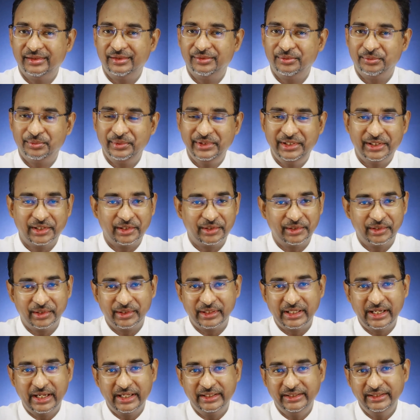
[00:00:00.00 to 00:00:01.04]
We are
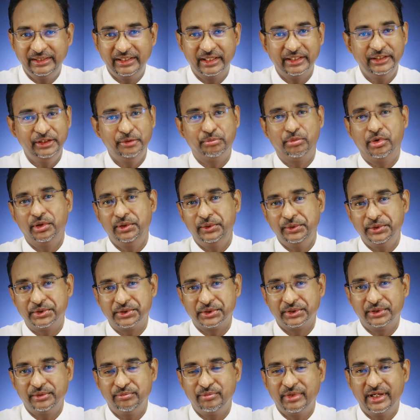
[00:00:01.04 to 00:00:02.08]
not adding any
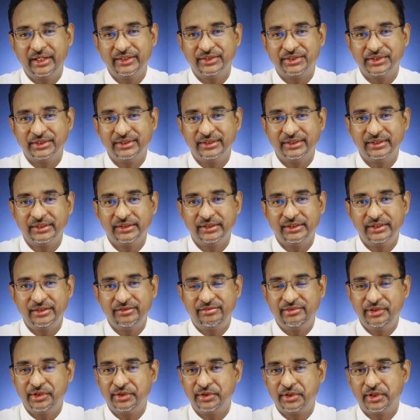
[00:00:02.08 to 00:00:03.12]
pollution. Imagine
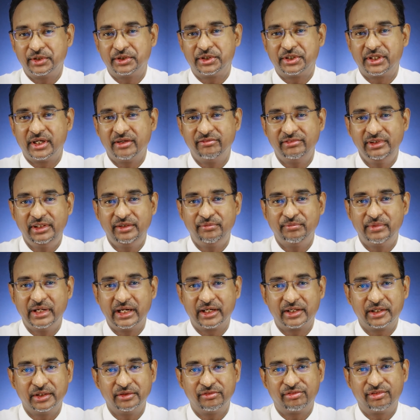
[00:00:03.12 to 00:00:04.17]
if you're not traveling
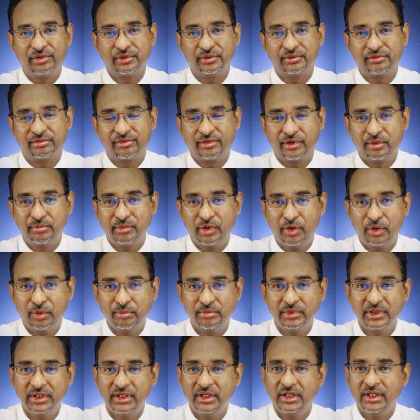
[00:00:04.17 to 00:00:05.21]
back and forth from
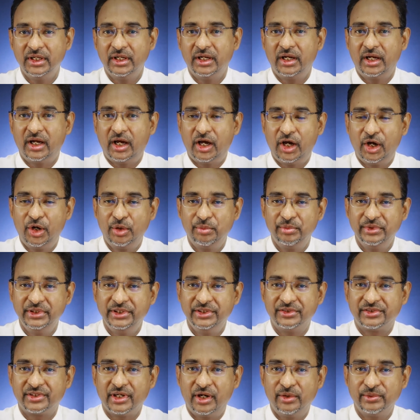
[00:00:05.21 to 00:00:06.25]
home, how
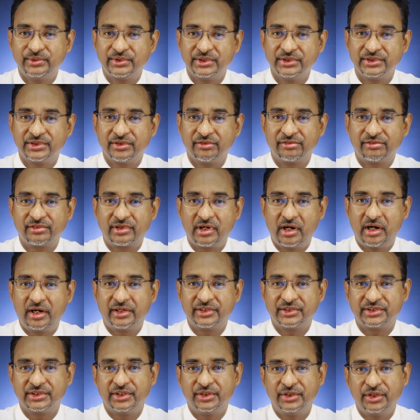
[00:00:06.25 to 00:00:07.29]
many thousands of
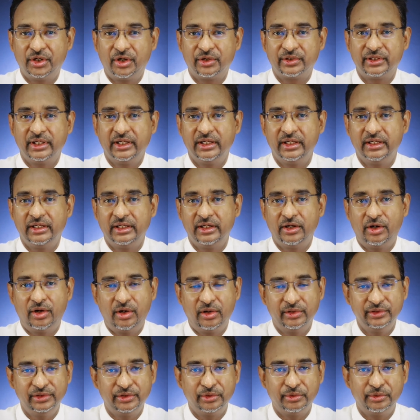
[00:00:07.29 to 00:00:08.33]
cars are not
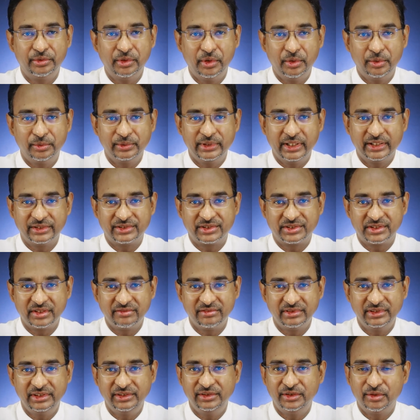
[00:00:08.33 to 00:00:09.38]
on the road at
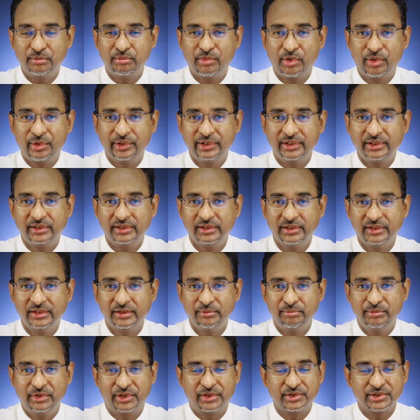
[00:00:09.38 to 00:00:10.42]
7 in the morning
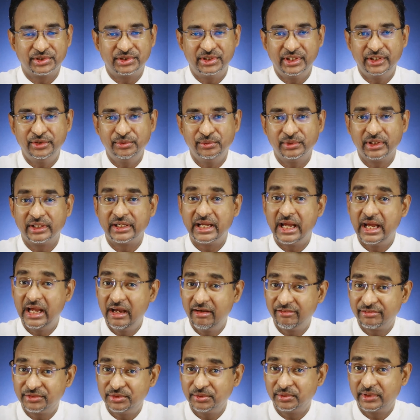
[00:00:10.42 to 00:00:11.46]
because they do not
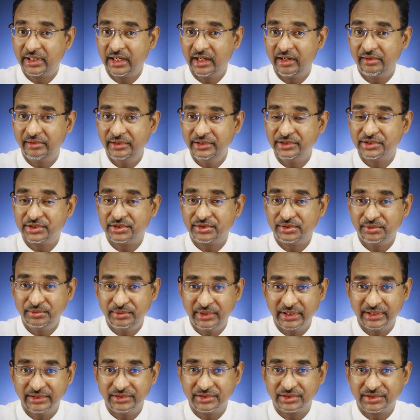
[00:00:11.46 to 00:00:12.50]
have to carry
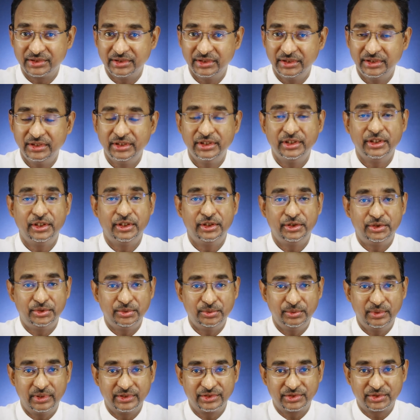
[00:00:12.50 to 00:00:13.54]
students
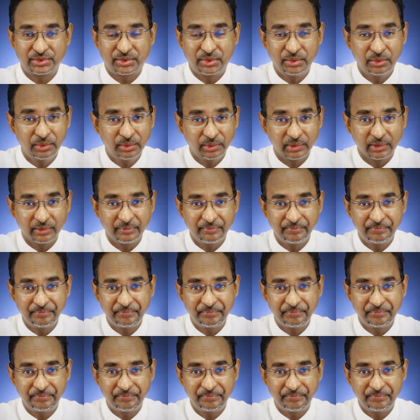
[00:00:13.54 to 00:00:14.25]
to a school.